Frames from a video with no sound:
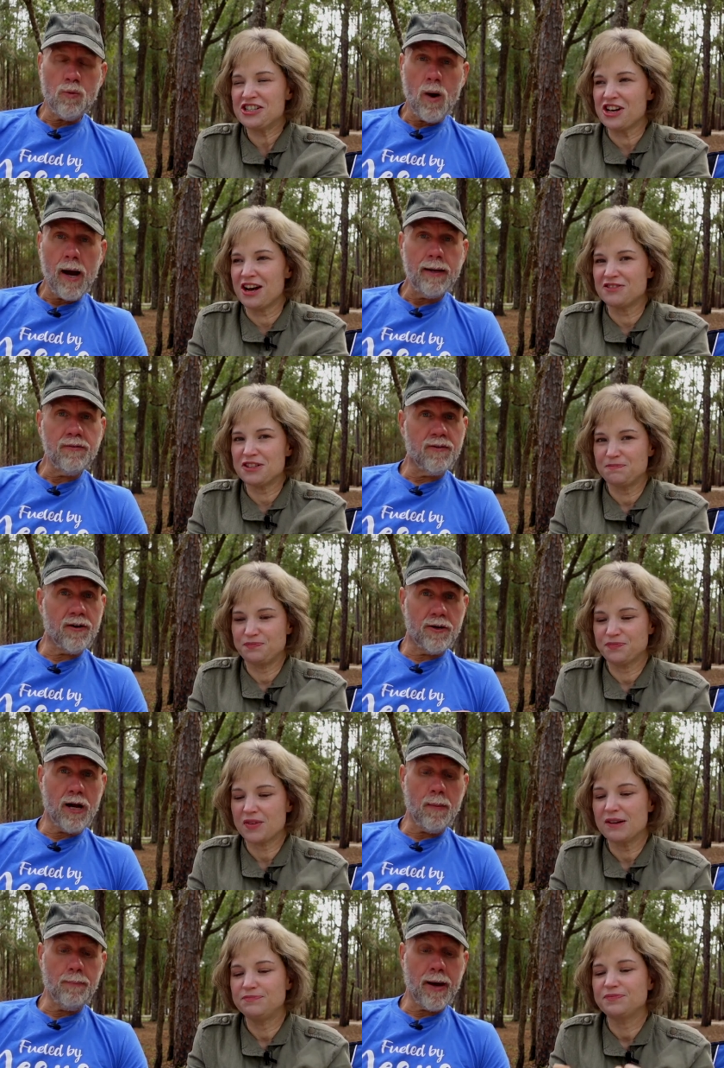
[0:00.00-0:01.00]
Speaker 1: wise, they're
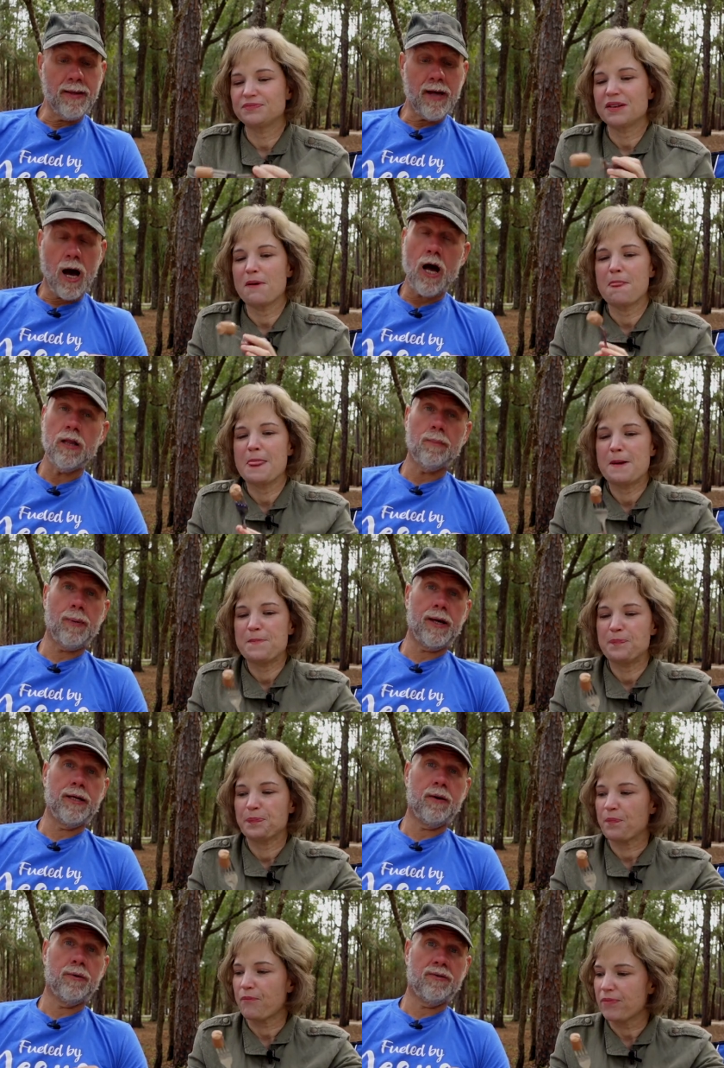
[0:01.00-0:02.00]
not bad. The
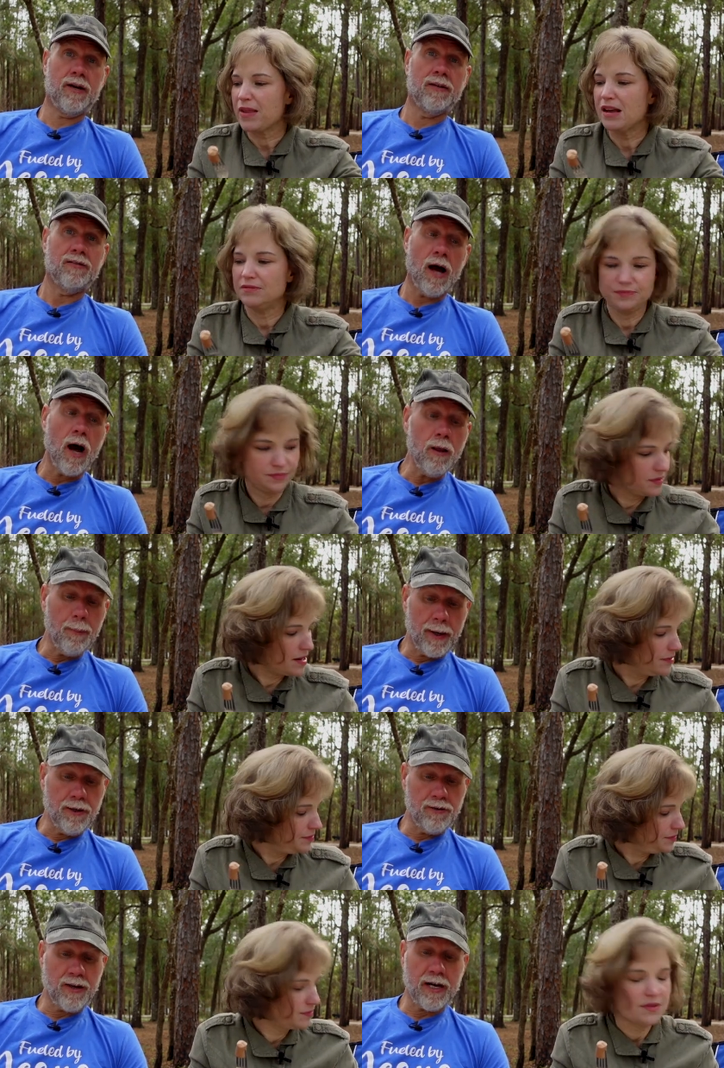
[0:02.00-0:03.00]
jalapeno is nice. The
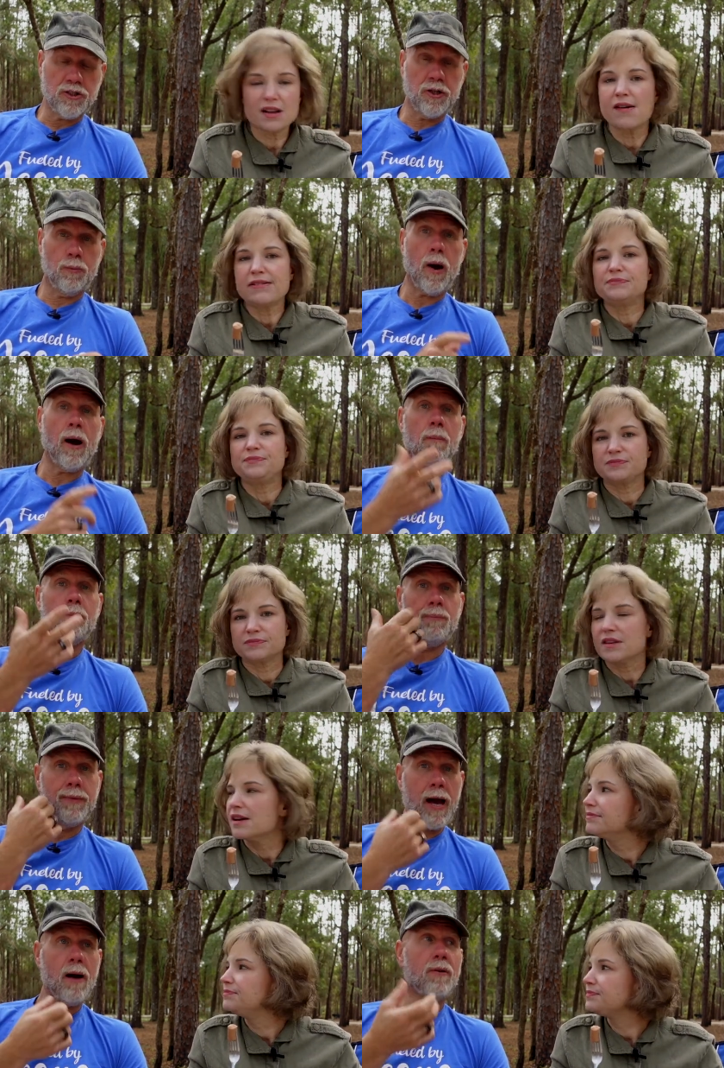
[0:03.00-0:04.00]
jalapeno is actually, wow,
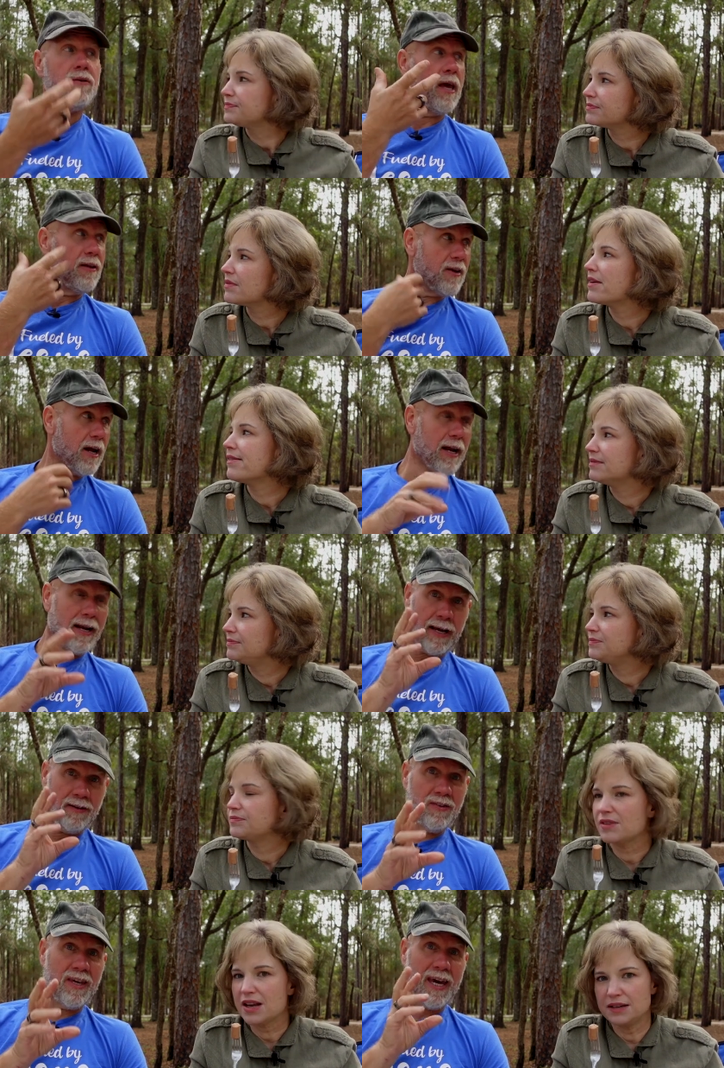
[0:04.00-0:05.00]
now it, has got a
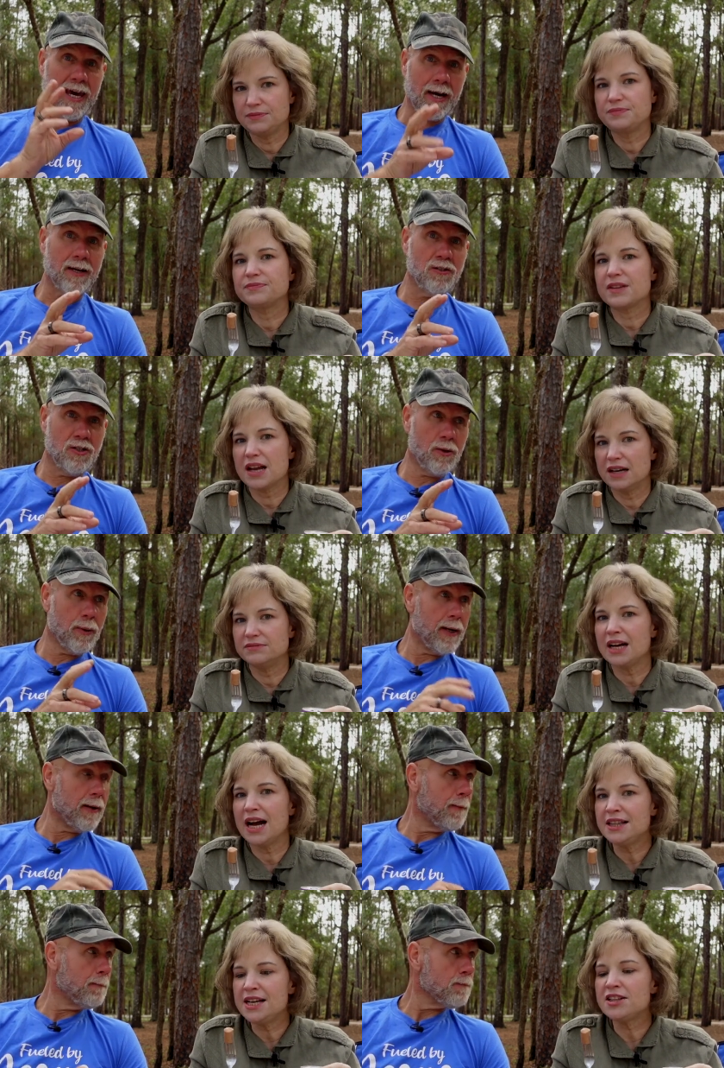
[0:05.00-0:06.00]
nice kick to it.
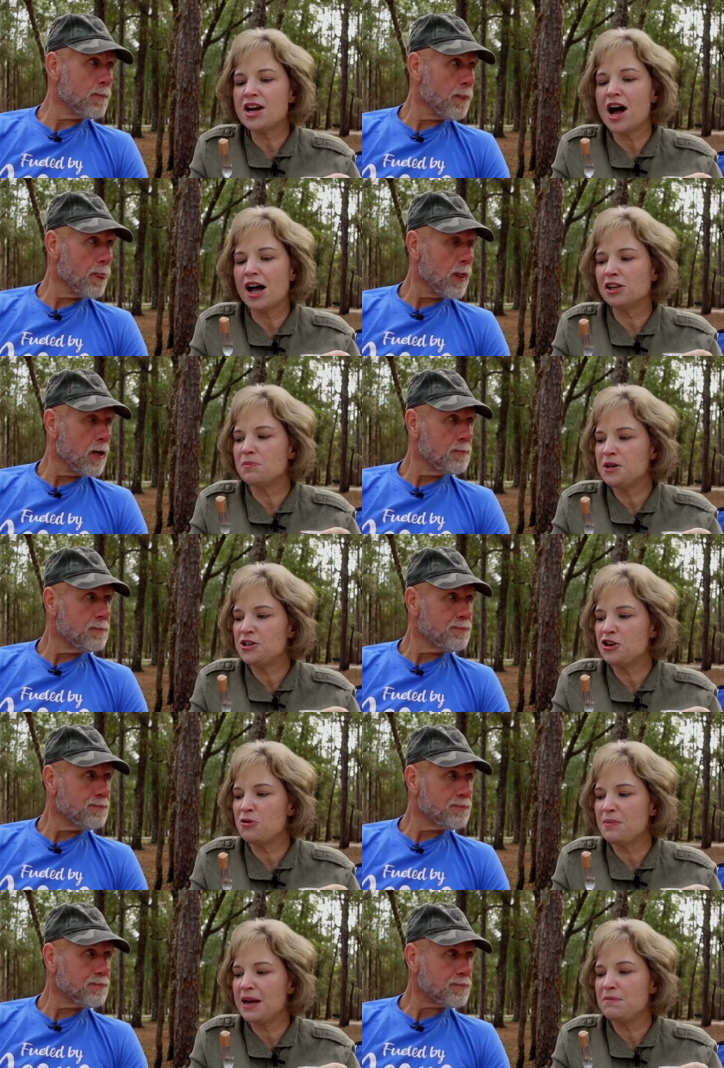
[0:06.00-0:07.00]
I
Speaker 2: think the
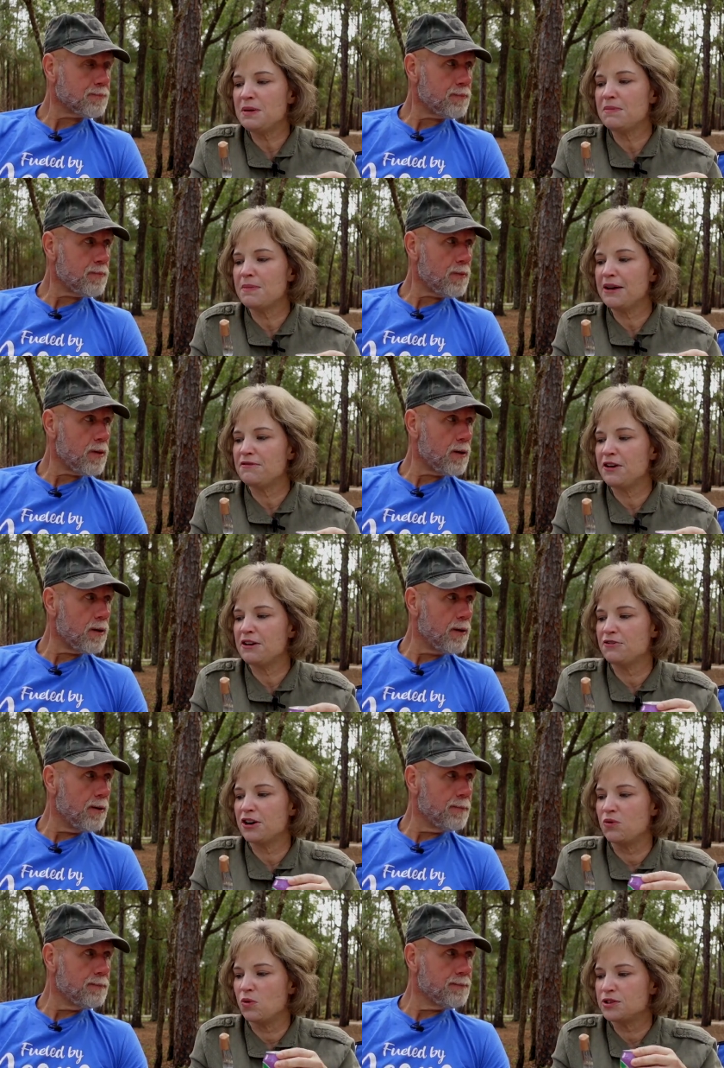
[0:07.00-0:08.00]
jalapeno may be my
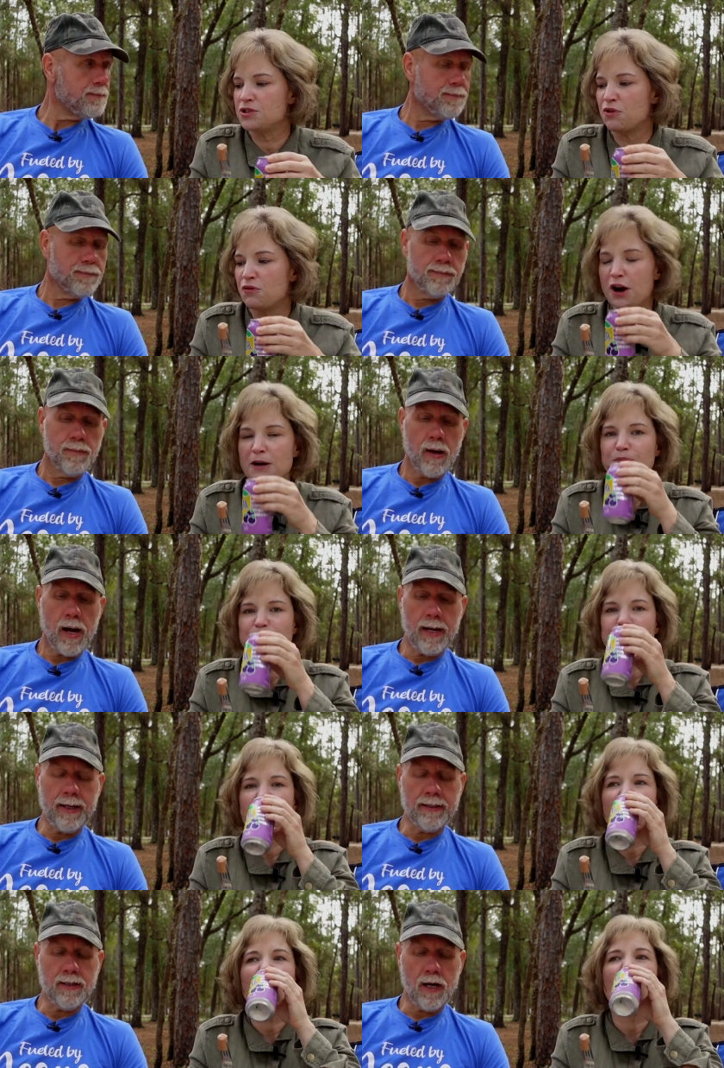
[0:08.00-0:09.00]
favorite one so far.
Speaker 1: I
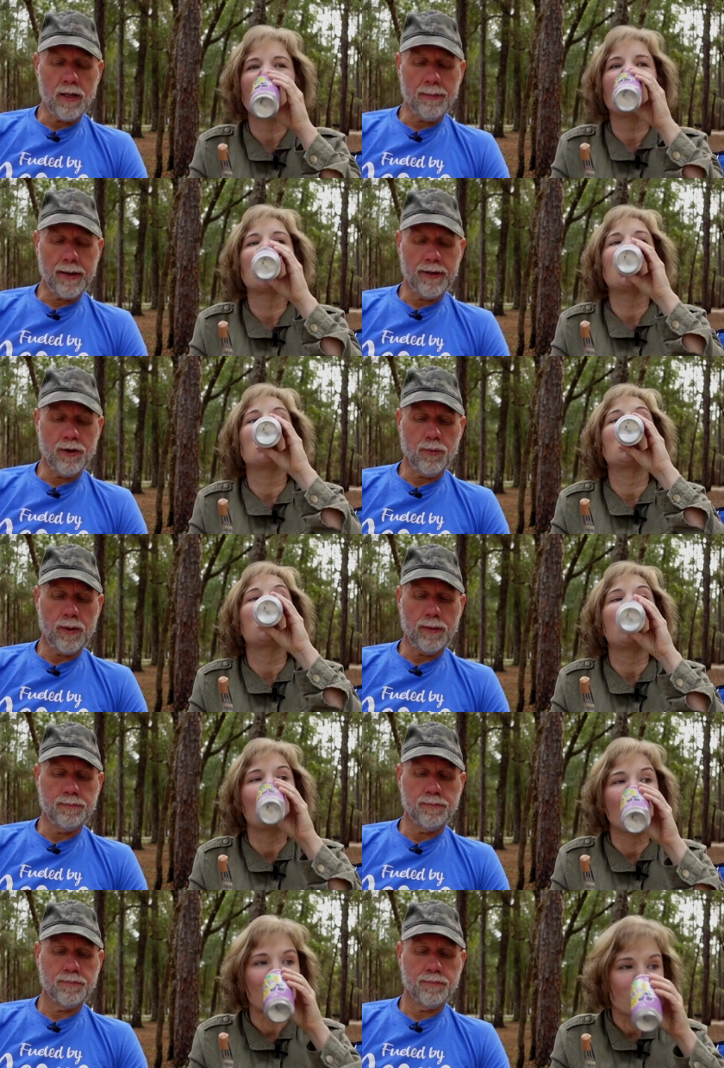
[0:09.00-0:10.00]
like the jalapeno one.
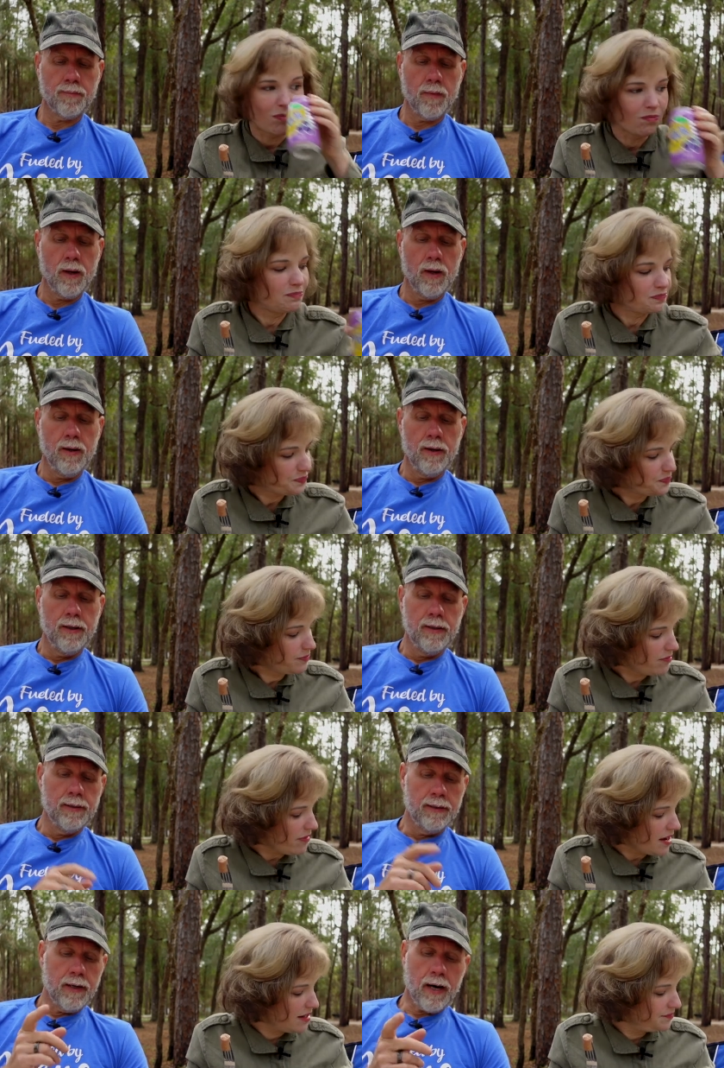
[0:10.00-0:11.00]

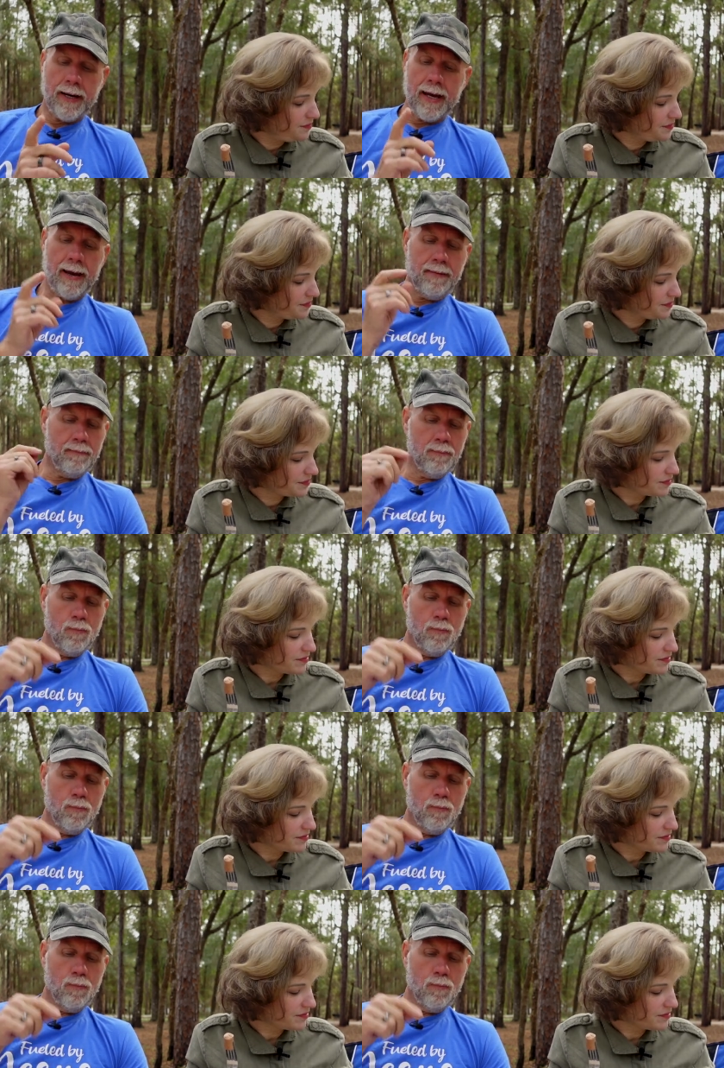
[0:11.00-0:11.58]
Again,